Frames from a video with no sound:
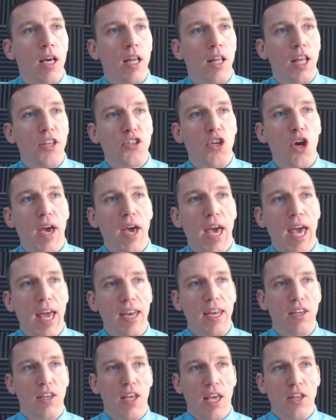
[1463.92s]
let's go ahead
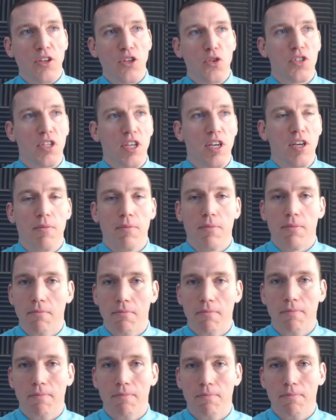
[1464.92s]
and, and do some
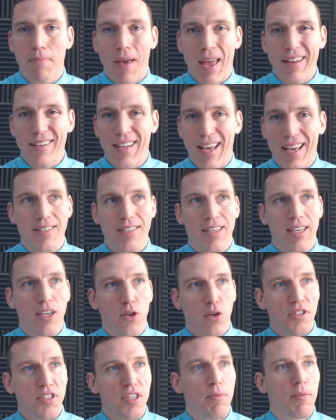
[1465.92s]
pen testing
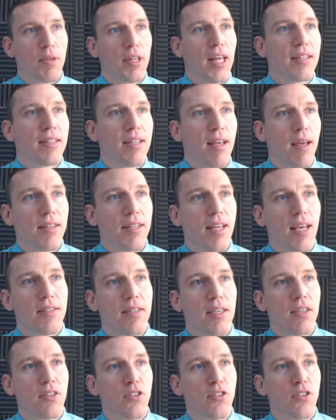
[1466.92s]
or simulate pen testing.